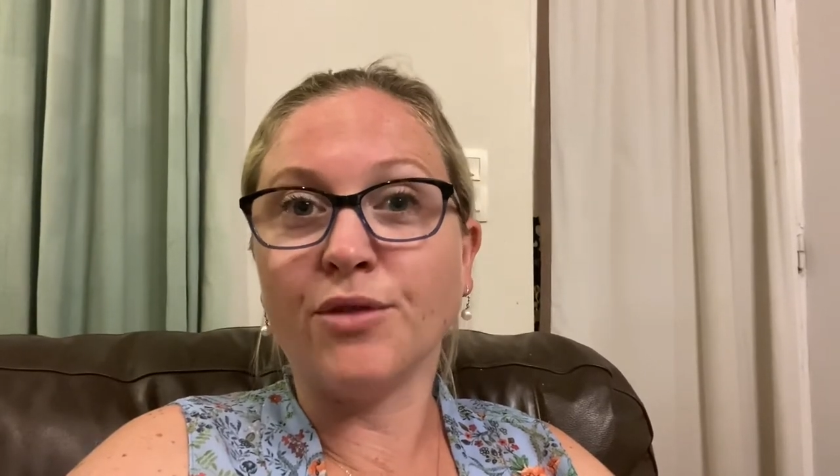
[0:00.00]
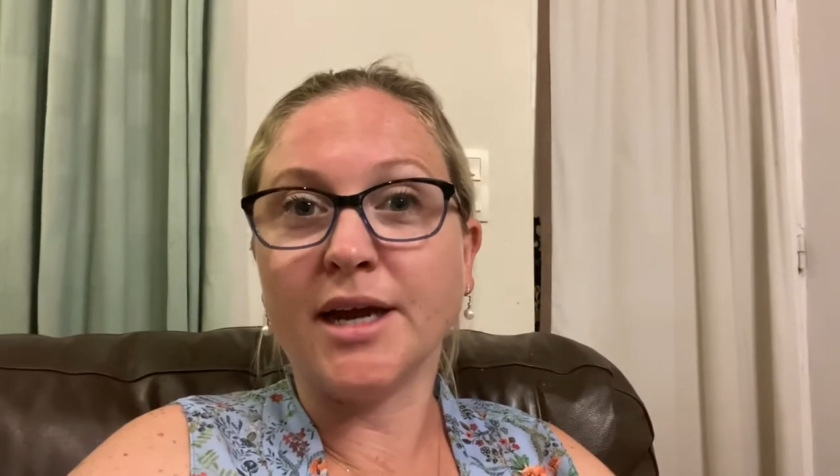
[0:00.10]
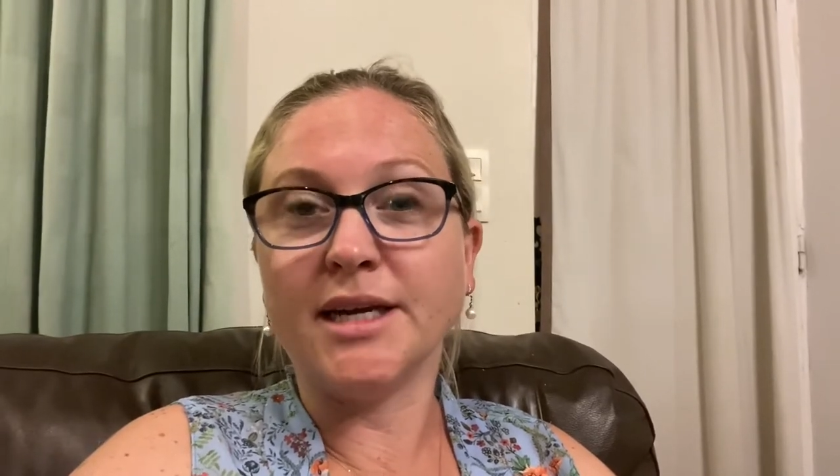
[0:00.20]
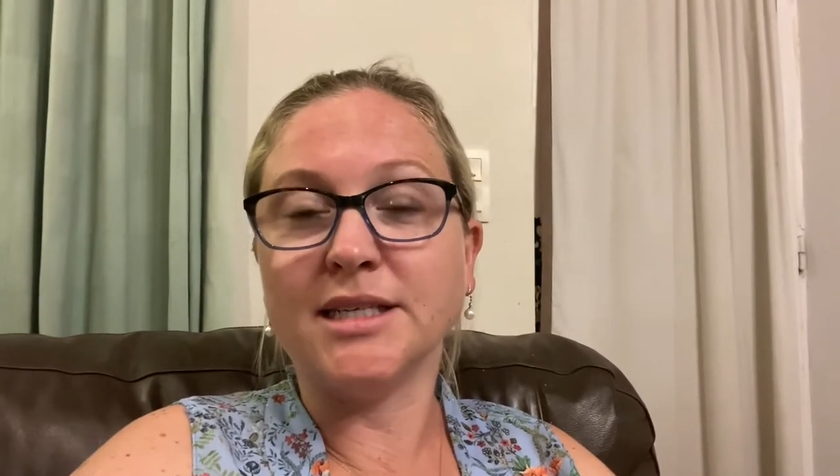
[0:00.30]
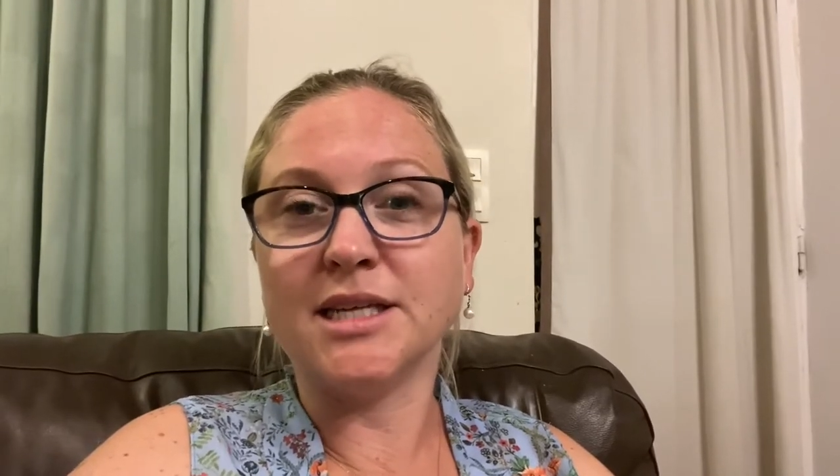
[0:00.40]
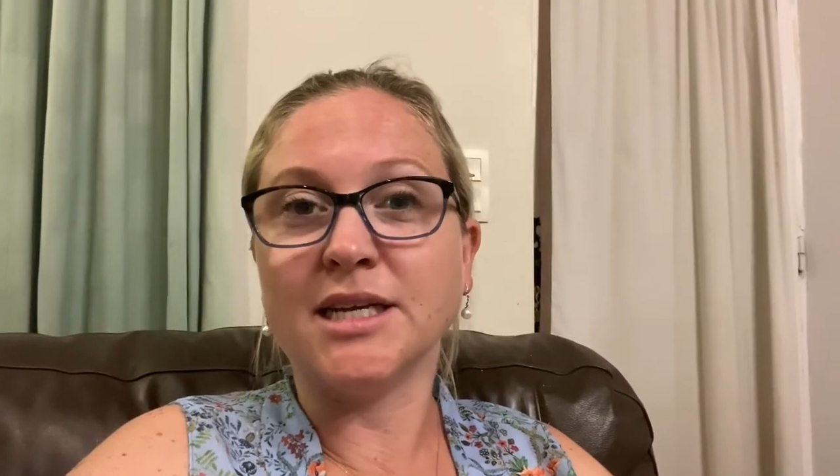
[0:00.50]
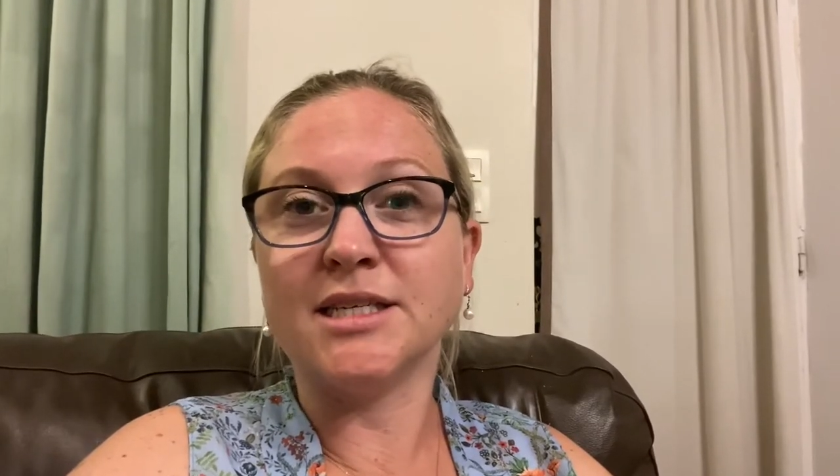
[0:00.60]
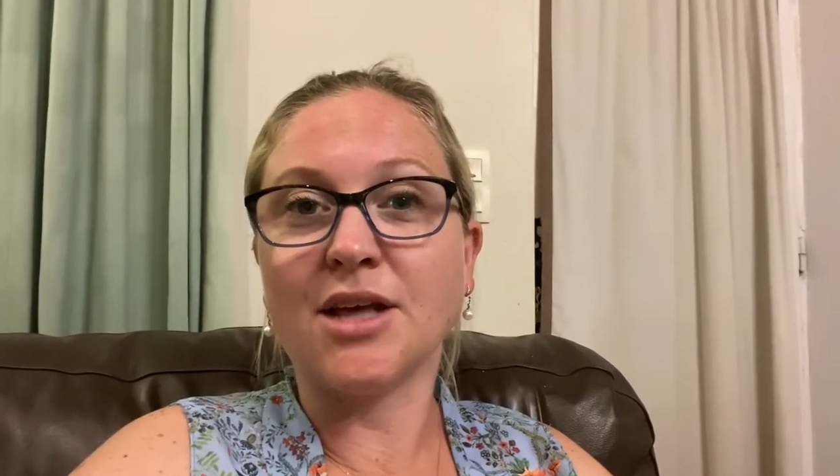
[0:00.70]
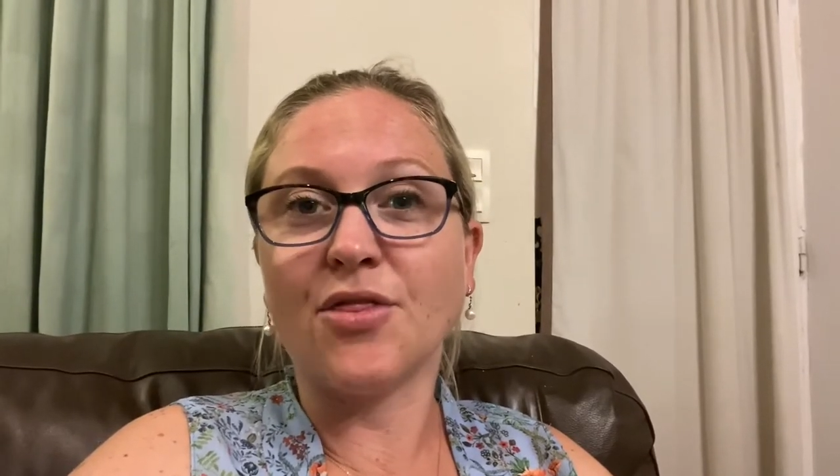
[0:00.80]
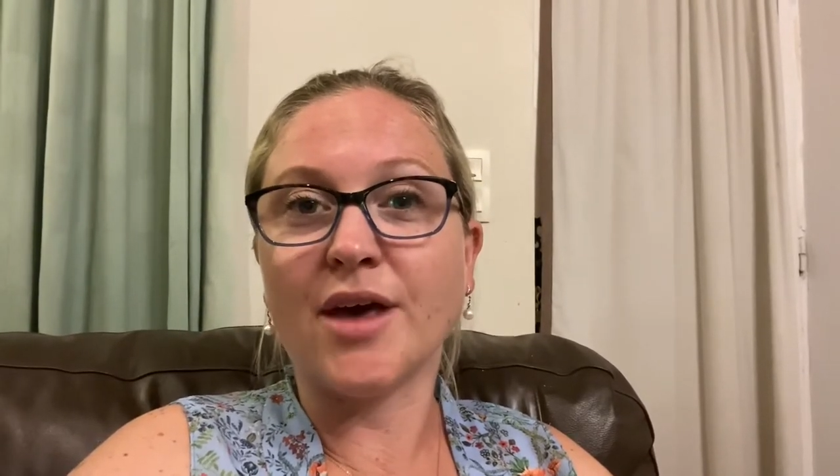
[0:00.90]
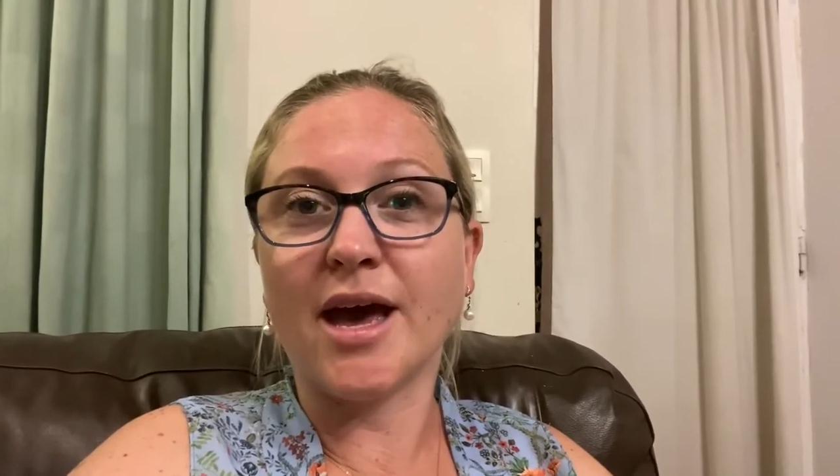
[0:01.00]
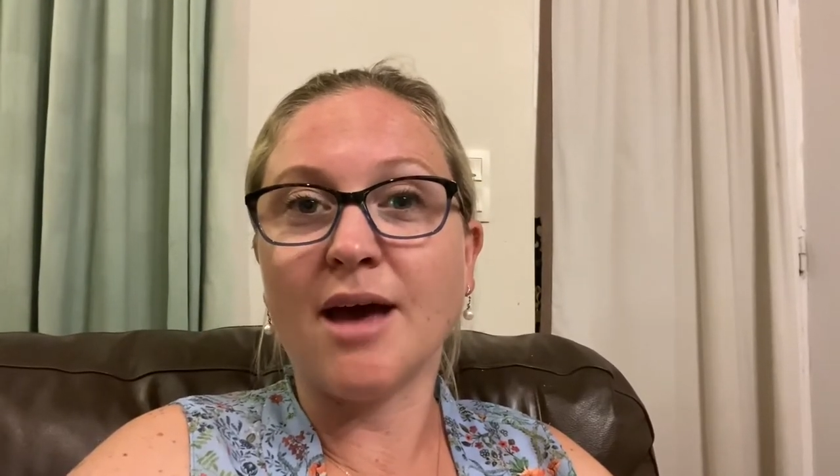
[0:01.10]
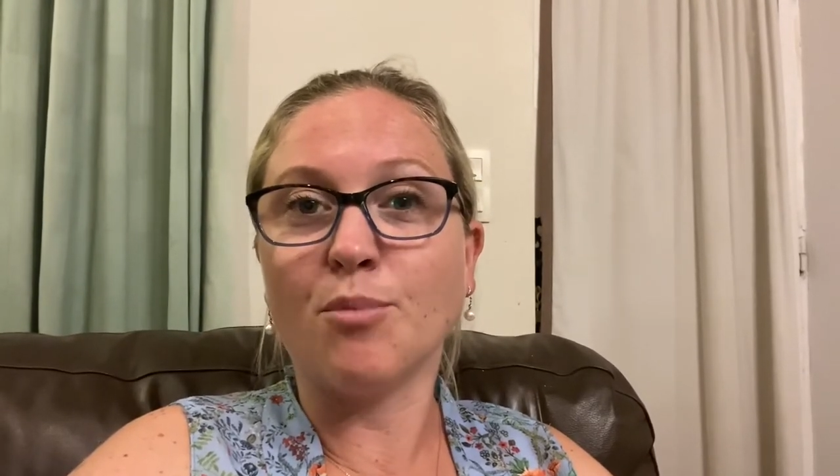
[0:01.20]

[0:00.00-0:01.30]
they needed their